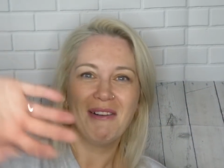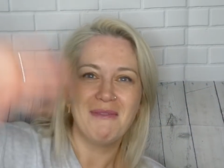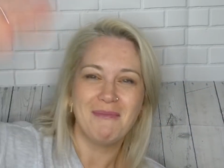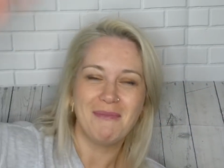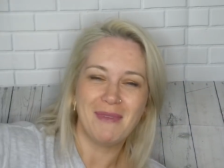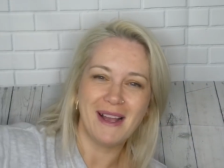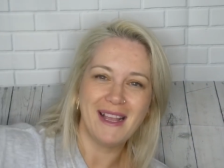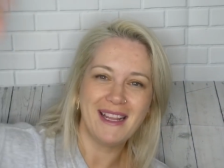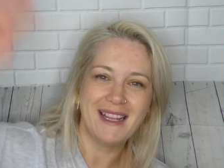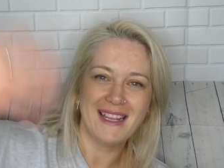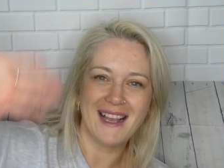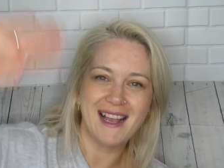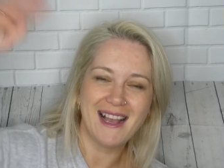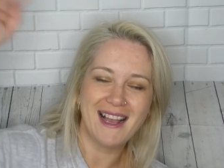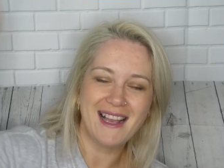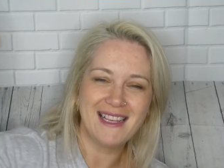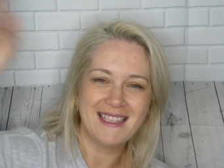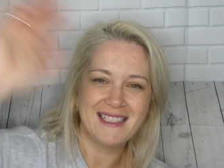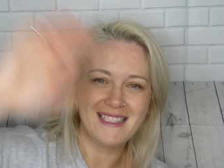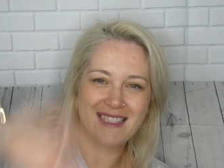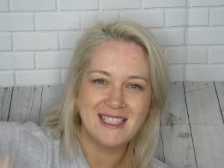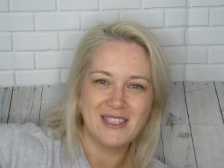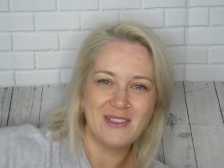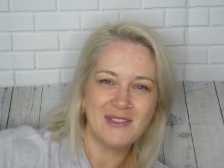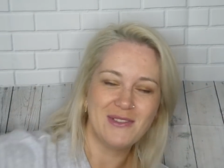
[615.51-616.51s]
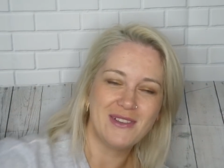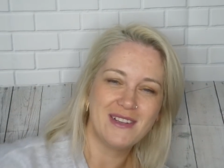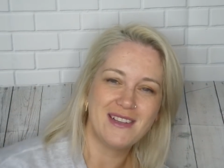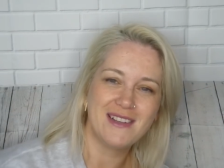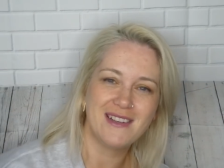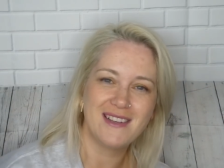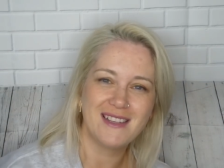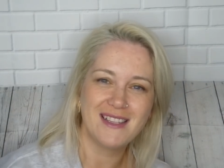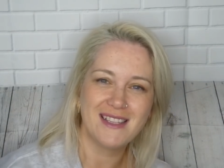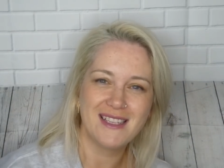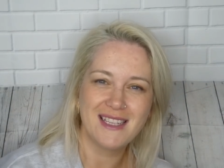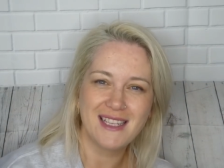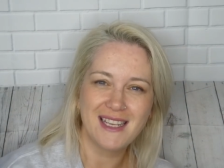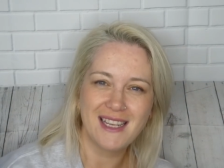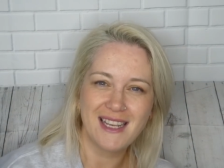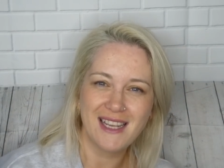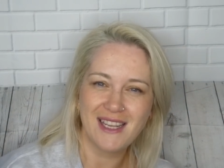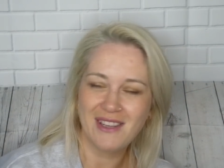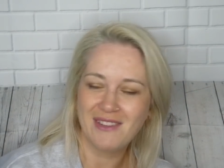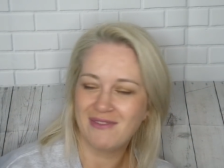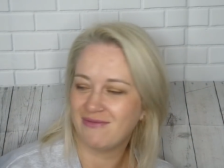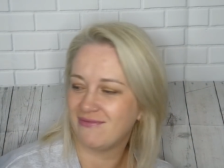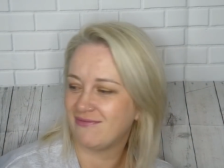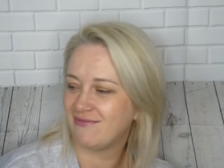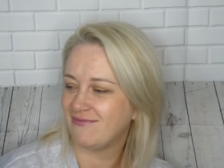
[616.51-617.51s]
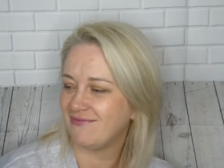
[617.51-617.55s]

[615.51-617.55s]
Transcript: Bye guys. See you on another day.